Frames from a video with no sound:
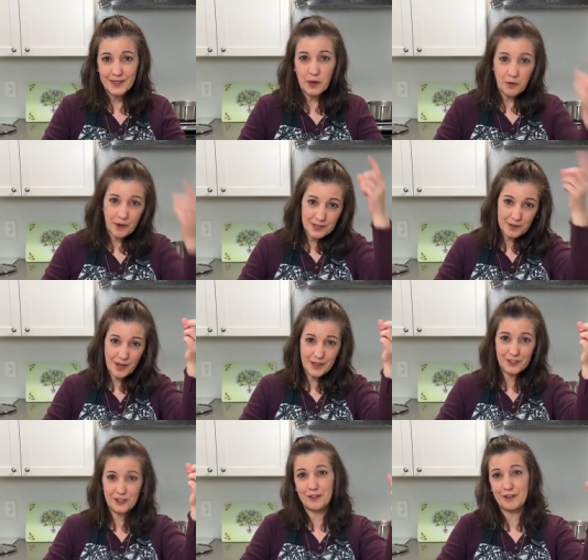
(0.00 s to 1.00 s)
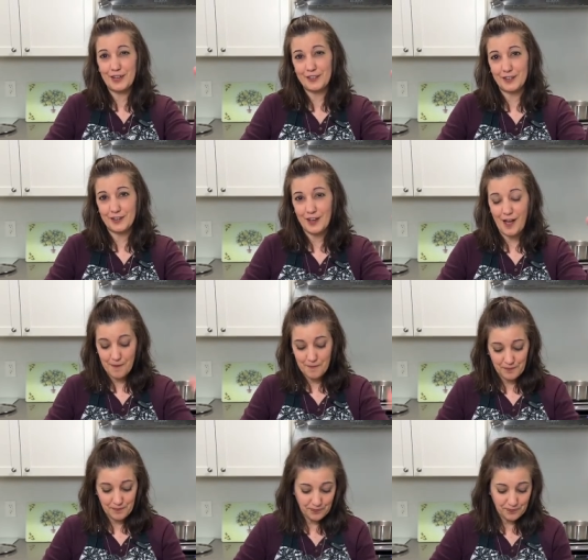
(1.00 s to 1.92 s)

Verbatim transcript: that were at the monastery at the top.